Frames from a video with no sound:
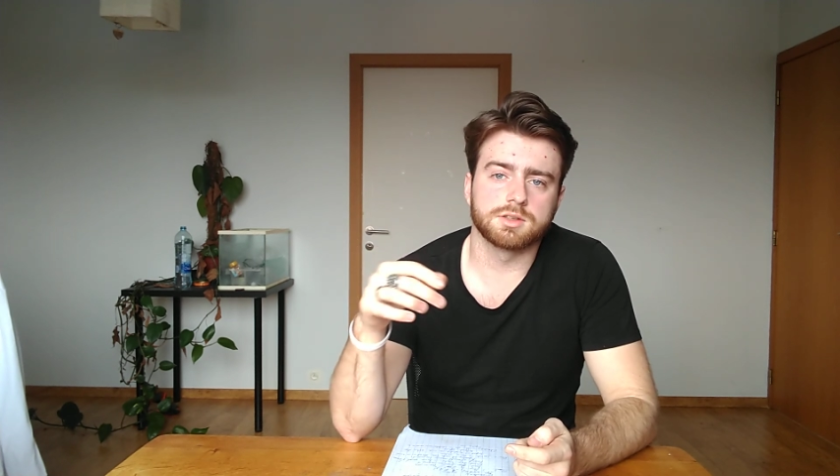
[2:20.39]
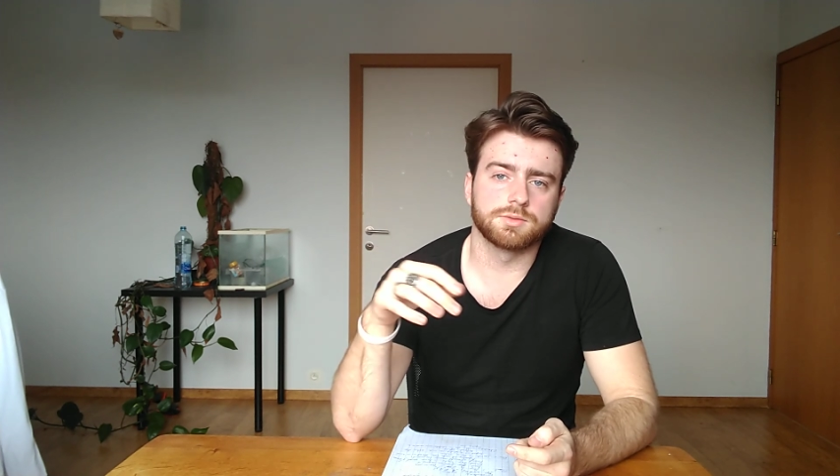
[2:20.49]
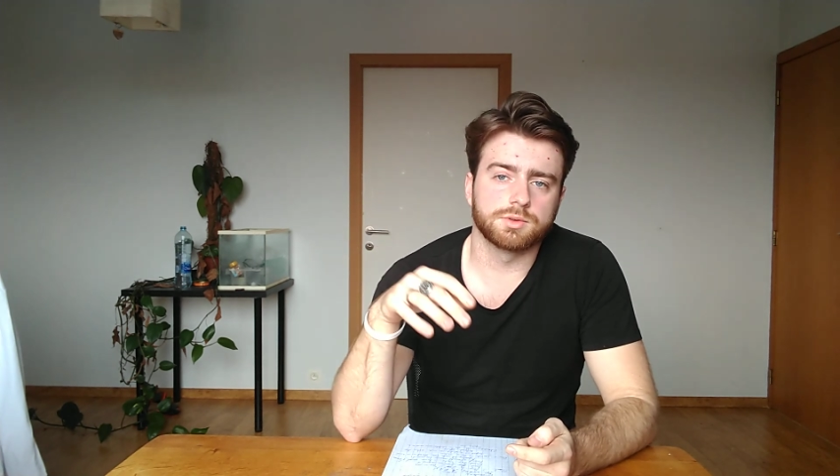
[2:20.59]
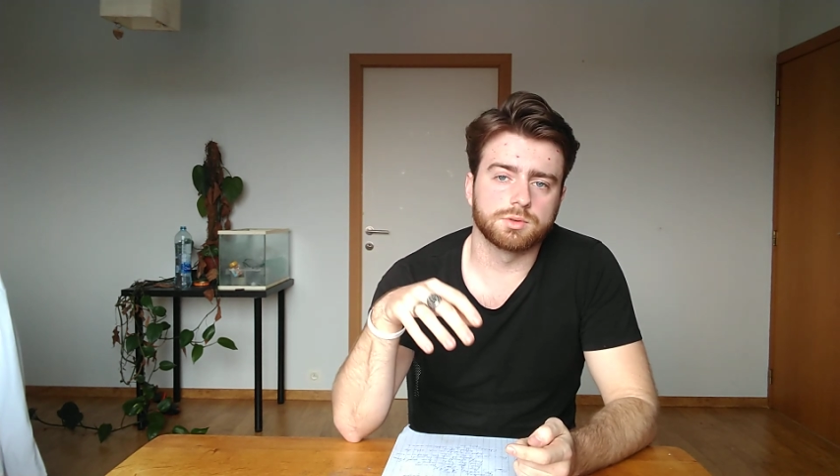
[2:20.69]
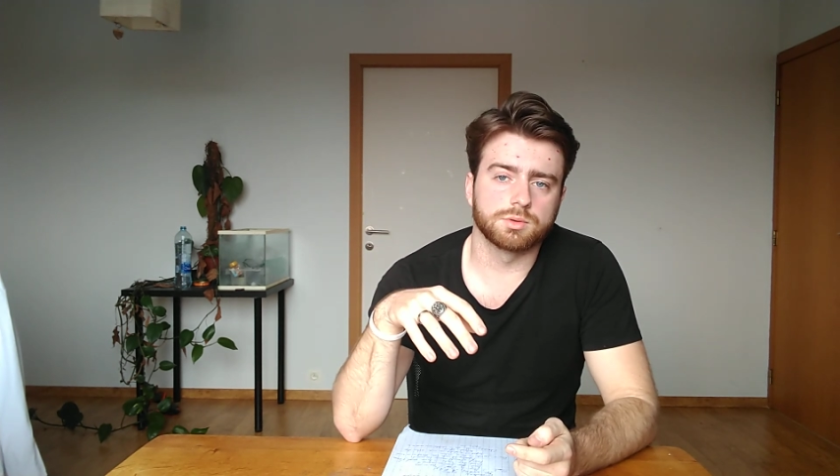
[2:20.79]

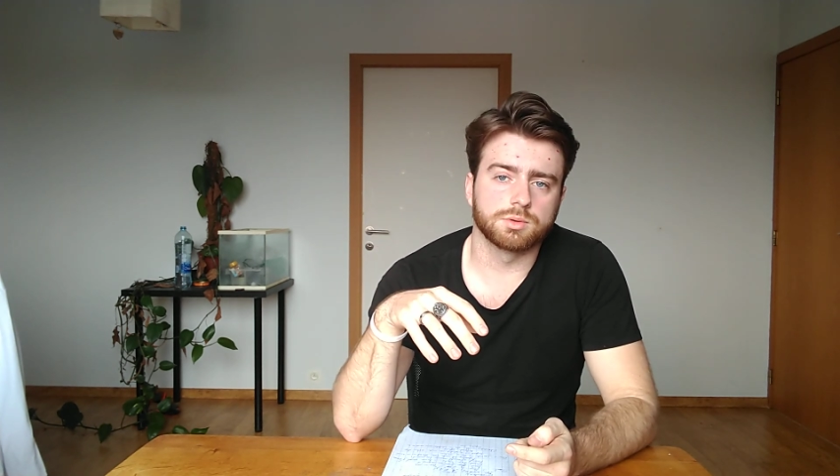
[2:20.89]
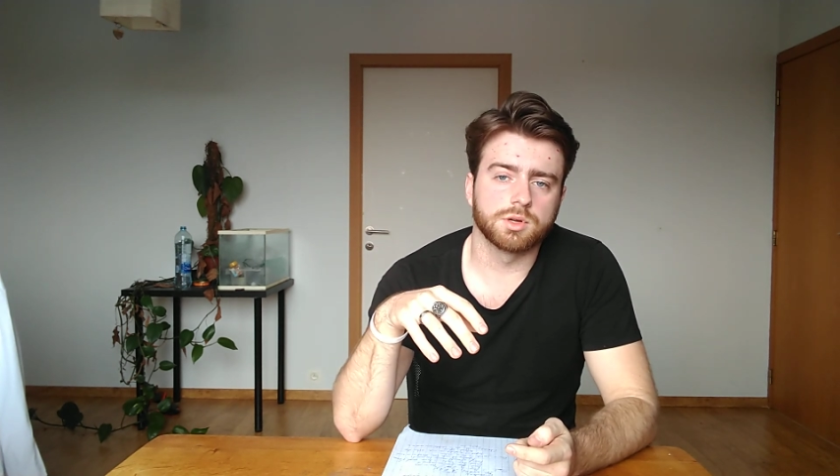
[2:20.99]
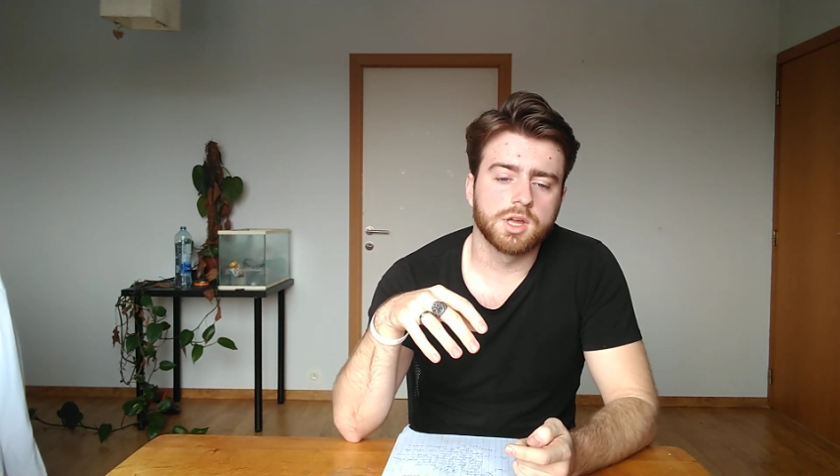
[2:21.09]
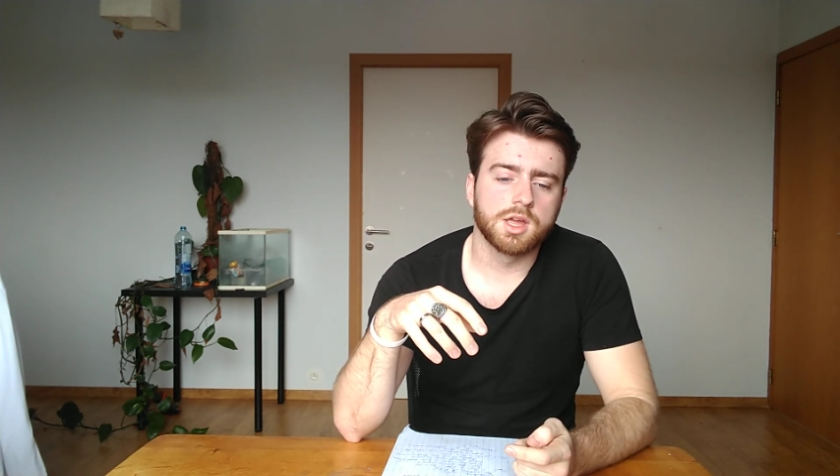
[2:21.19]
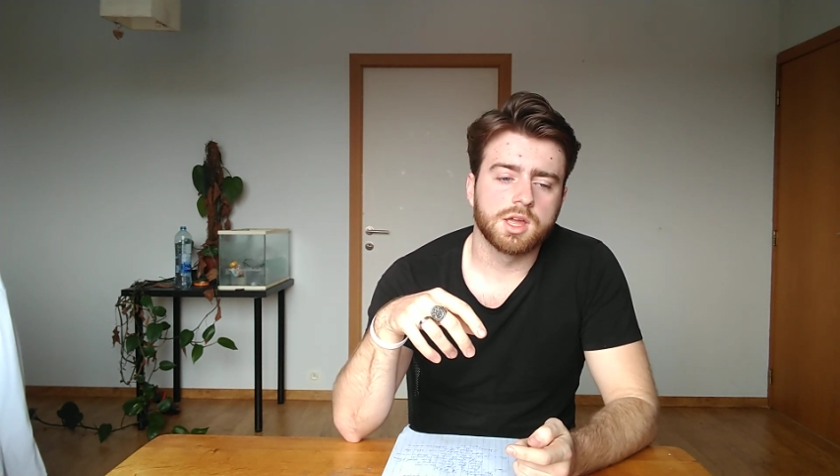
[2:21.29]
if you
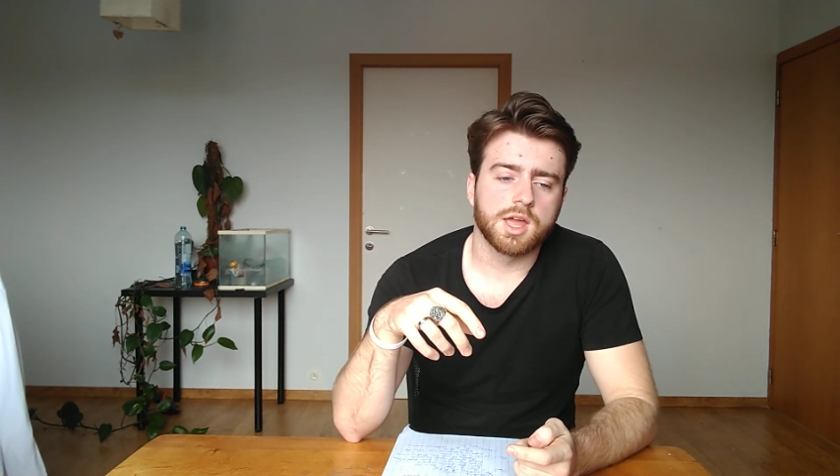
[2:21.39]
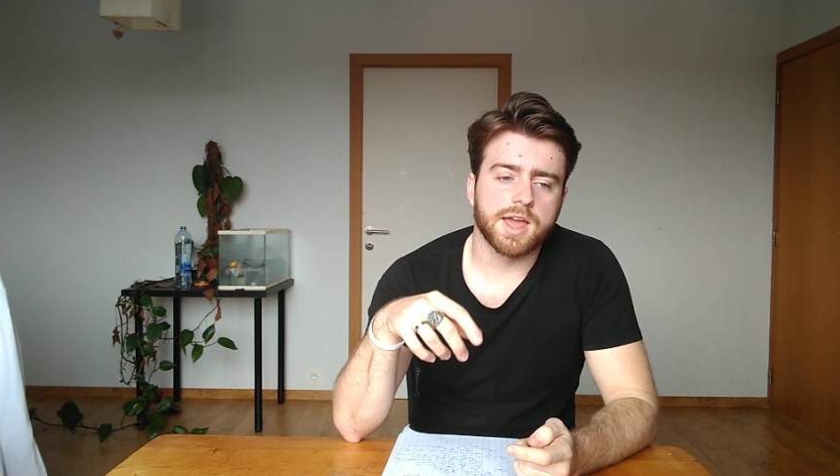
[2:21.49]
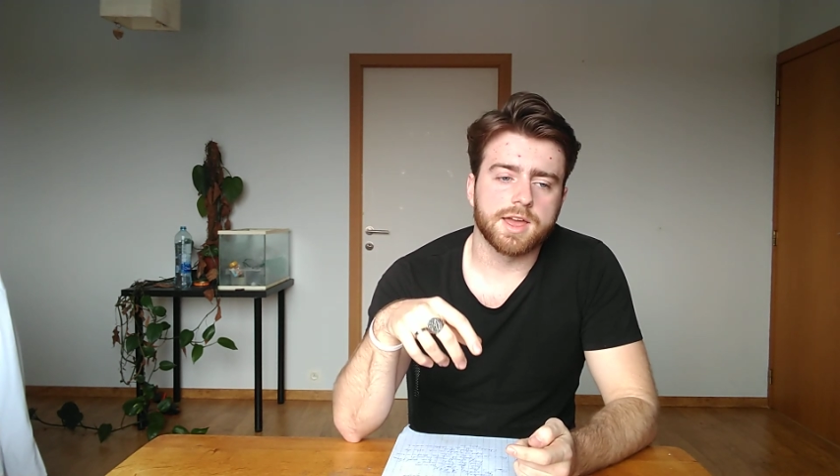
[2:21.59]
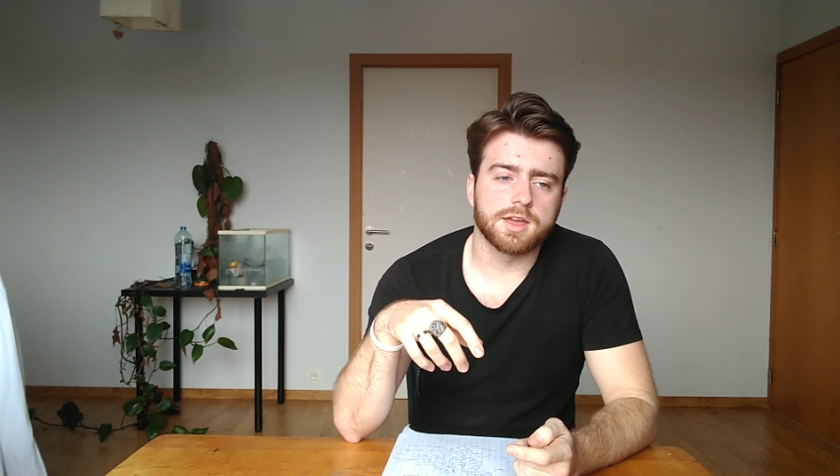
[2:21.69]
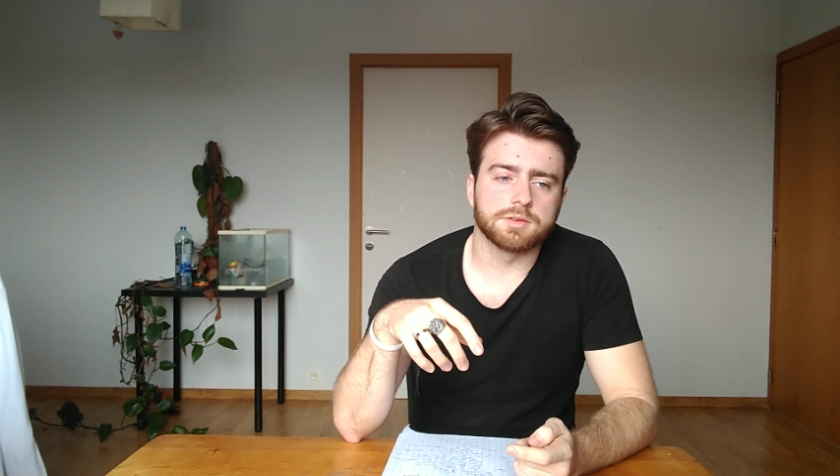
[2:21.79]

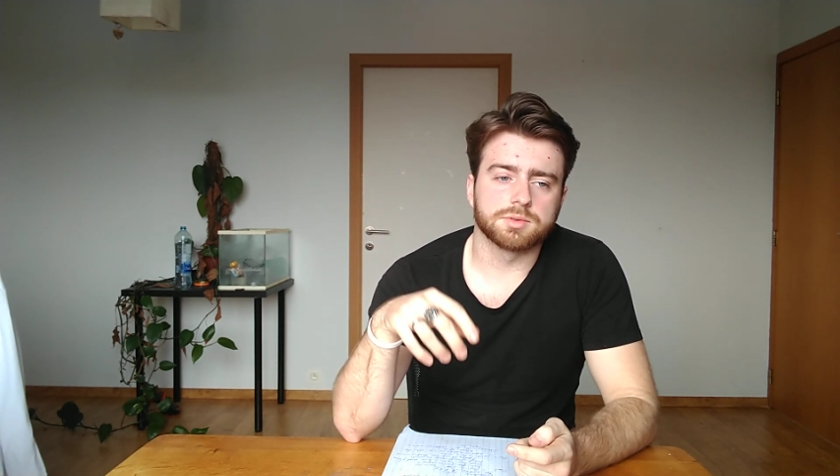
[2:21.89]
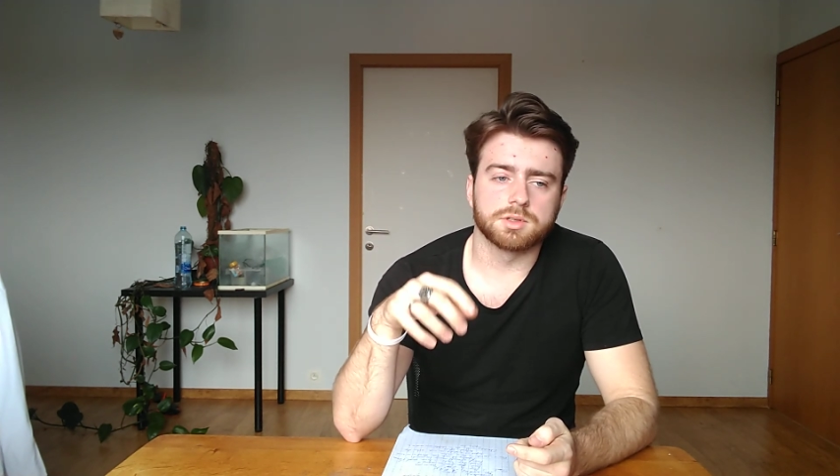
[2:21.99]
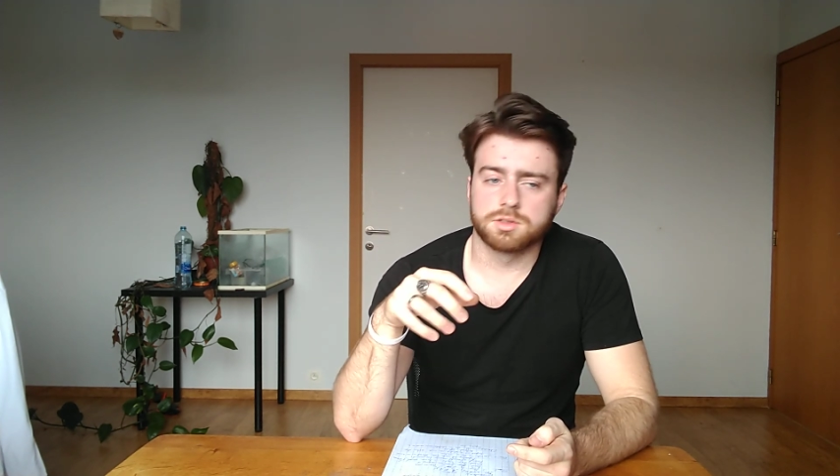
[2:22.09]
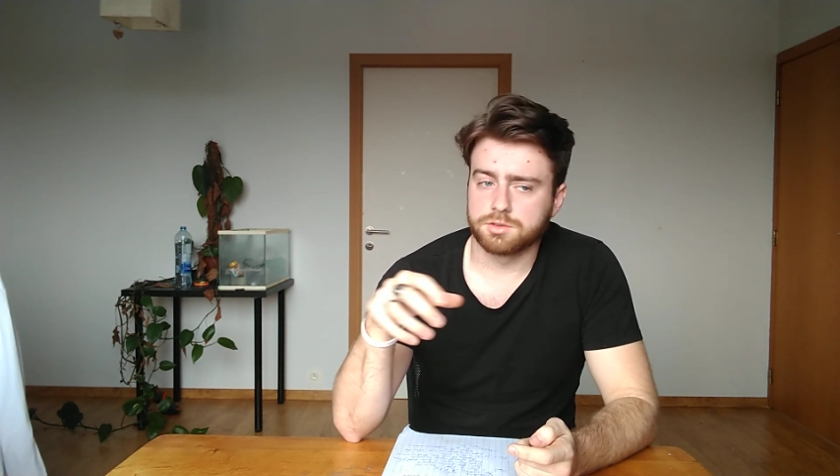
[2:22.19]
have a